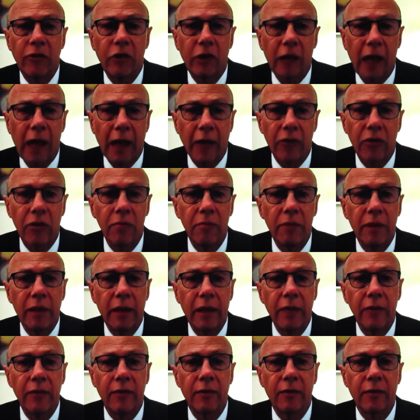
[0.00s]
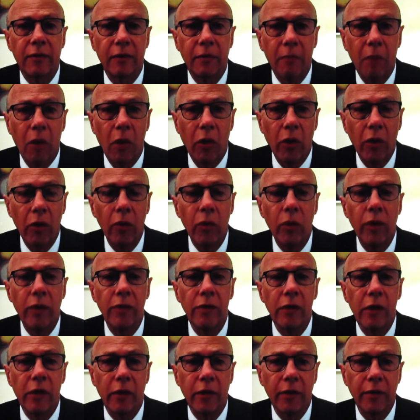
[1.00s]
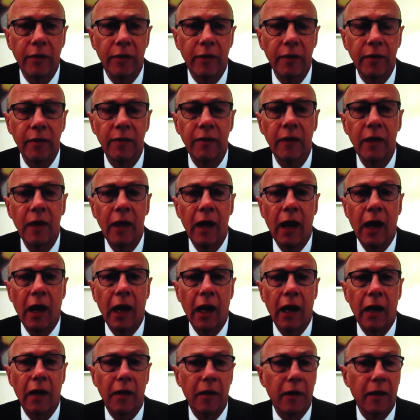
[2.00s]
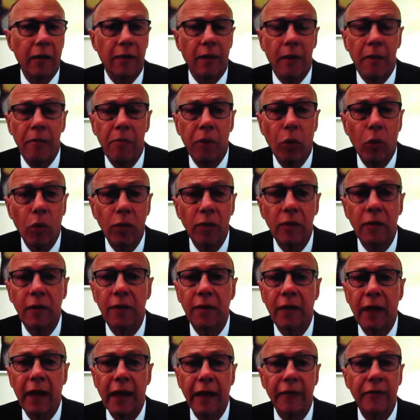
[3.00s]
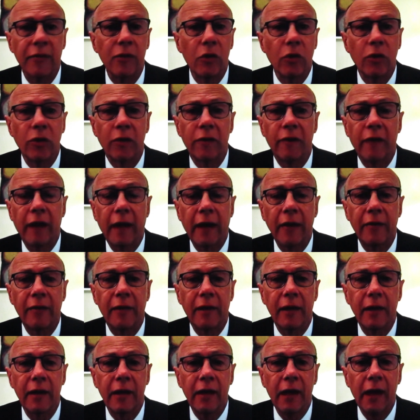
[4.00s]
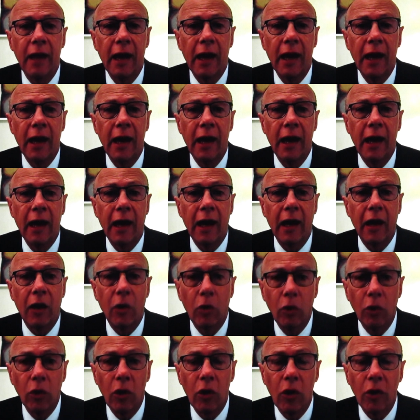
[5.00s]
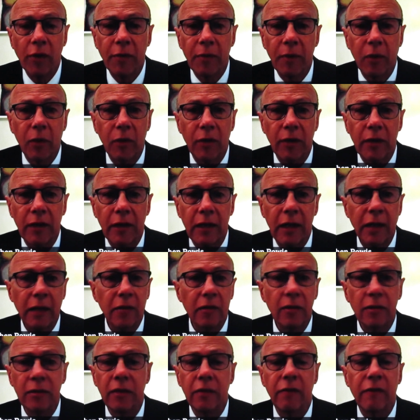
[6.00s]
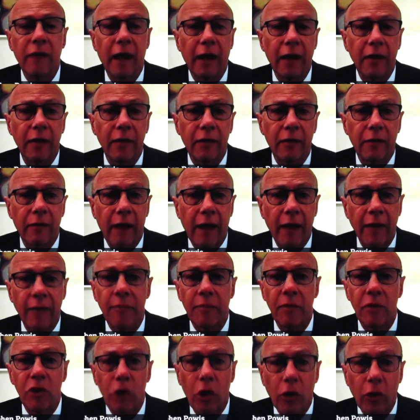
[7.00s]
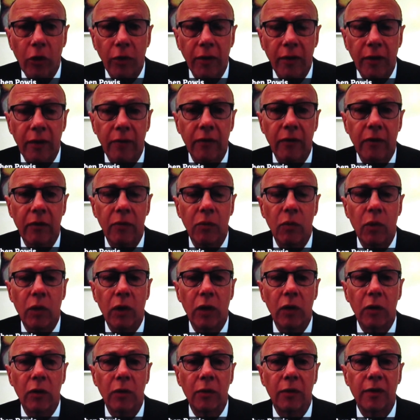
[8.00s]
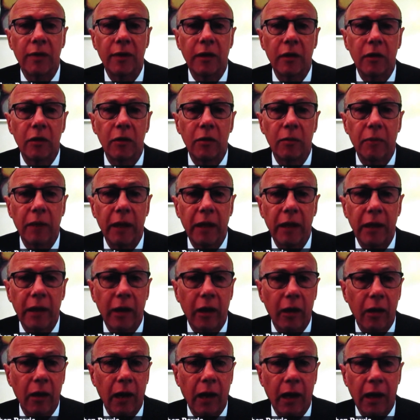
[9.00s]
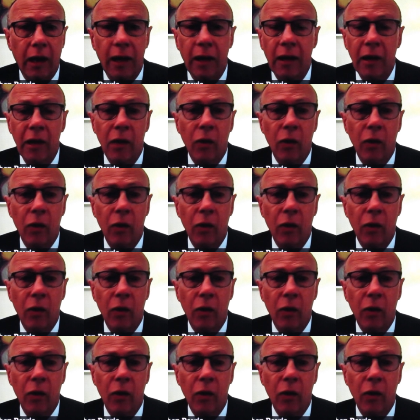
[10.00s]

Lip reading: industrial action begins tomorrow with nurses. Important to say, it's not affecting all hospitals in England. In fact, the vast majority of them will still be